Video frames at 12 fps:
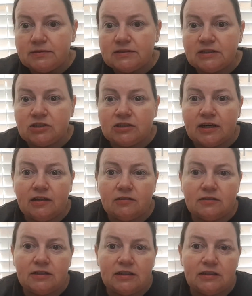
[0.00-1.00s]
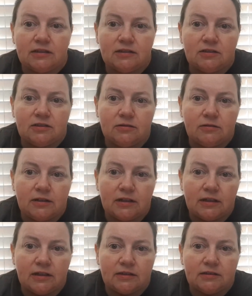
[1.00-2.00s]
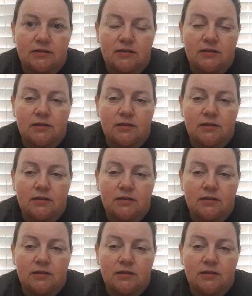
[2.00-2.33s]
stitch count needed to get